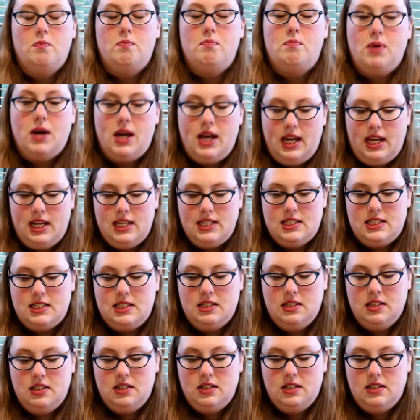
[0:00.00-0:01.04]
but
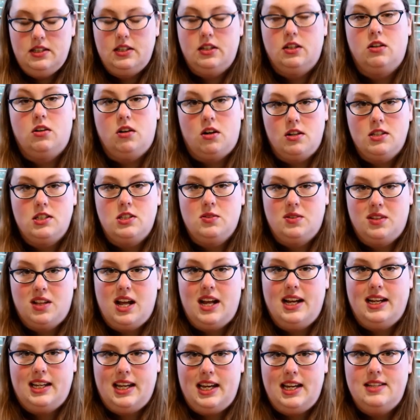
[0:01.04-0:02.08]
there are also a
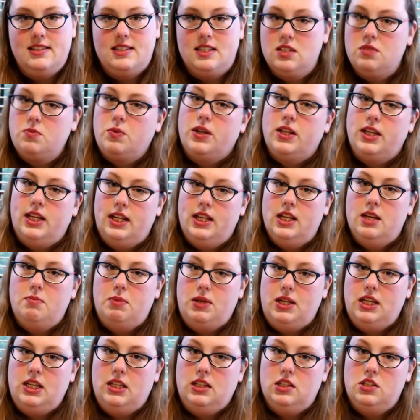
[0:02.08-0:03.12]
lot of cases where they end up
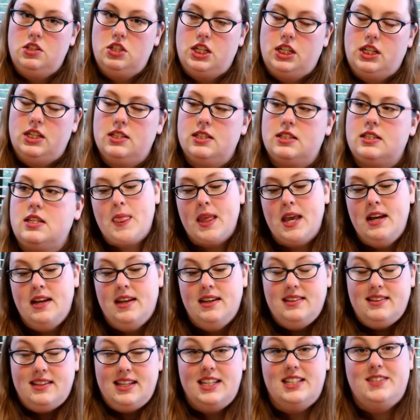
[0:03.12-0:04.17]
eating the chickens.
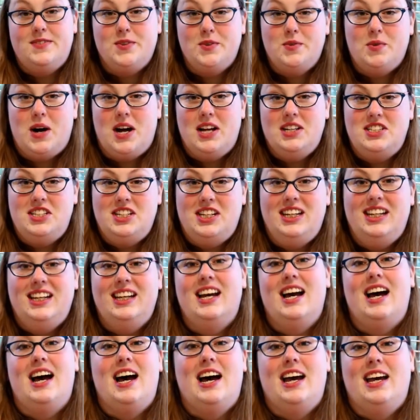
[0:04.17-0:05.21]
Thanks for watching.
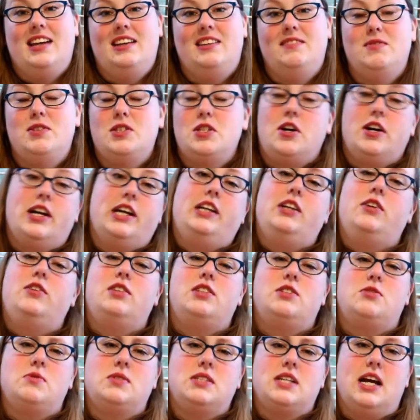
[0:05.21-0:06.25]
I'm sorry, I know
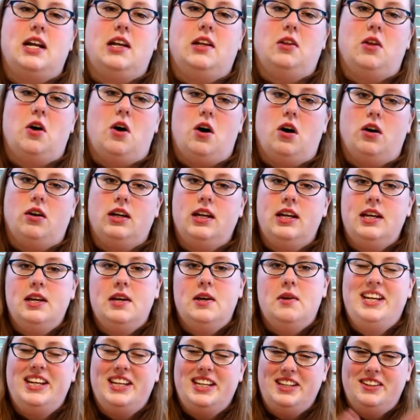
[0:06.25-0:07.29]
this was kind of long.
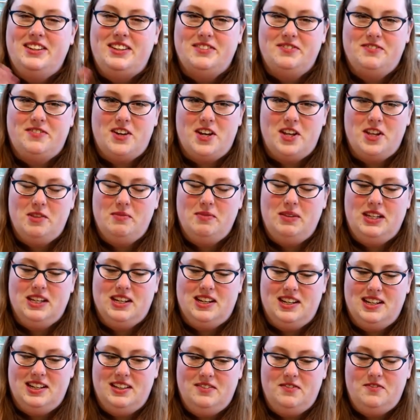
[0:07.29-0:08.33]
You can follow me
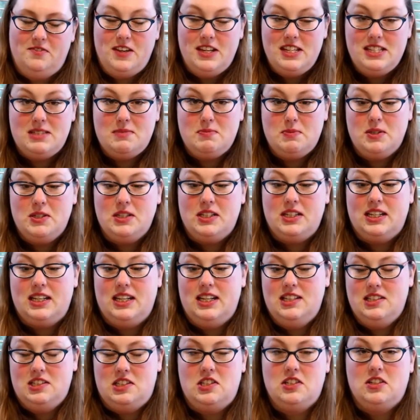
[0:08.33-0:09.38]
on Facebook,
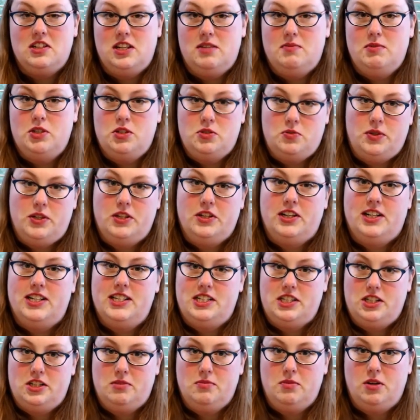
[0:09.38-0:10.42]
Instagram, and Twitter at
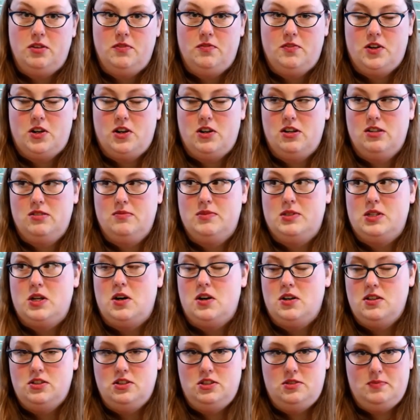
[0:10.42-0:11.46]
Tiramar Farms,
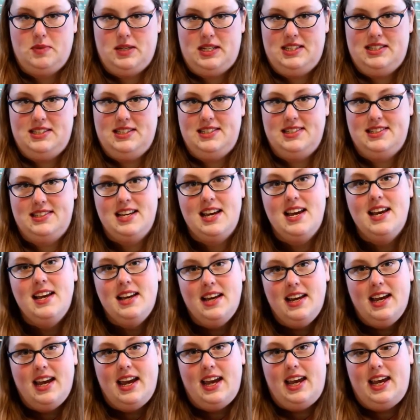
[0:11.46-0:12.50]
all those places.
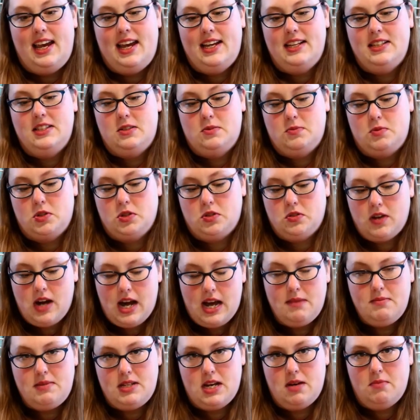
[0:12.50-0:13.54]
And
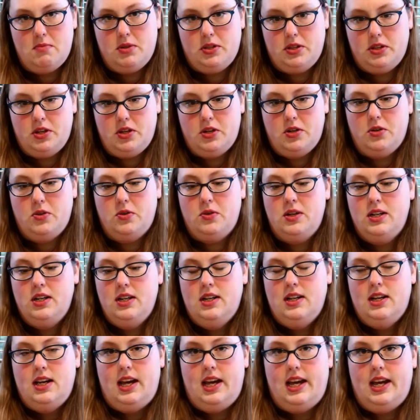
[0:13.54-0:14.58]
subscribe down below,
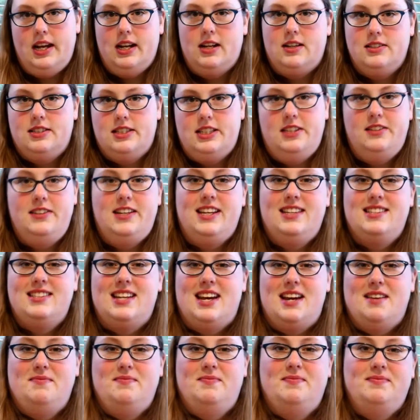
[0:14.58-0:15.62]
and I'll see you next
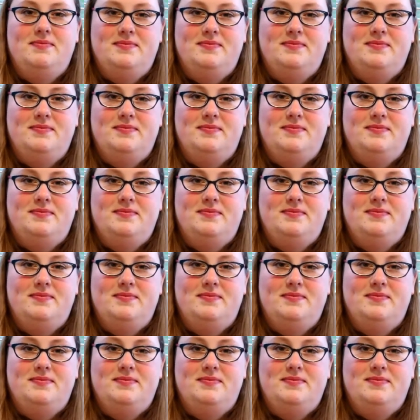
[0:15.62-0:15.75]
time.